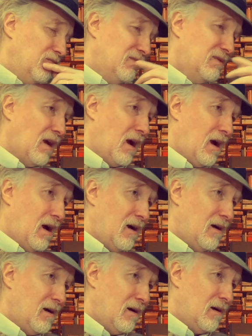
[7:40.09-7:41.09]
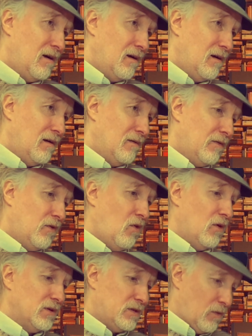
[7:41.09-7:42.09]
Duh. Of
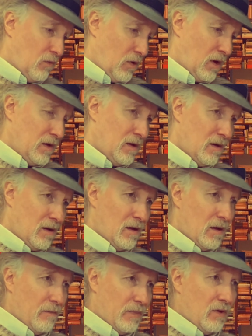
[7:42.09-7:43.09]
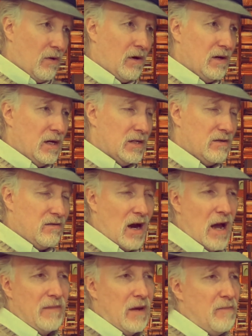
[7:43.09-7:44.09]
course it would. But organized
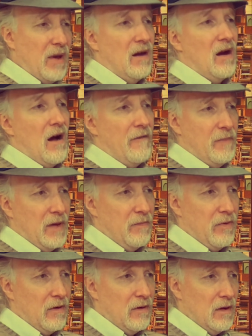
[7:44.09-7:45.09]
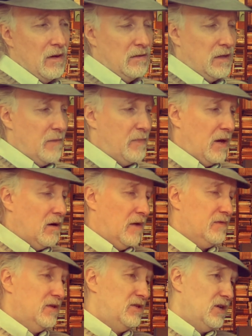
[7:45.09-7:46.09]
crime, they paid off people. They paid
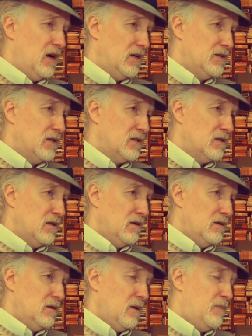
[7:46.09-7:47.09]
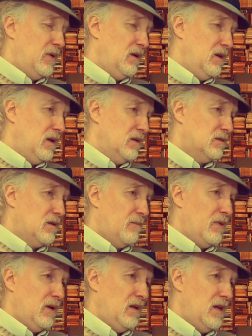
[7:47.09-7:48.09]
off the judges, the police
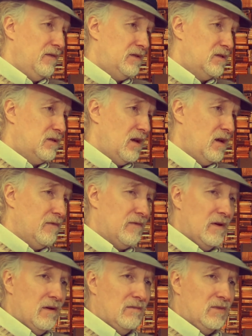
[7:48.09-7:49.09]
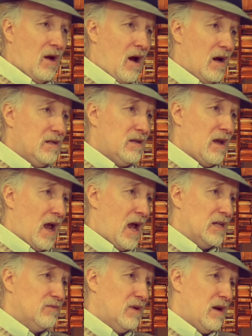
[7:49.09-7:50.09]
chief, dogs,
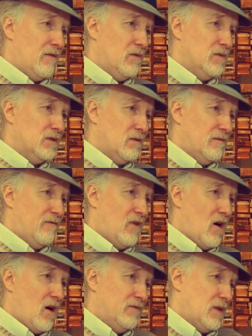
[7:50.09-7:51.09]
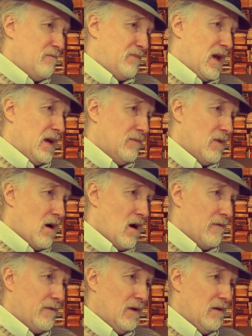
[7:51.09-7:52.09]
cats, whatever was involved, they paid them
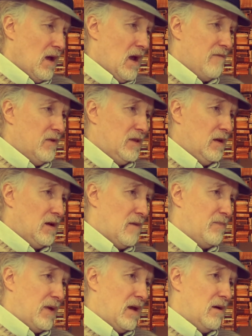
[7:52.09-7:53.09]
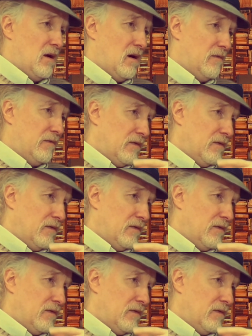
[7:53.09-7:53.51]
off. Everything got paid off.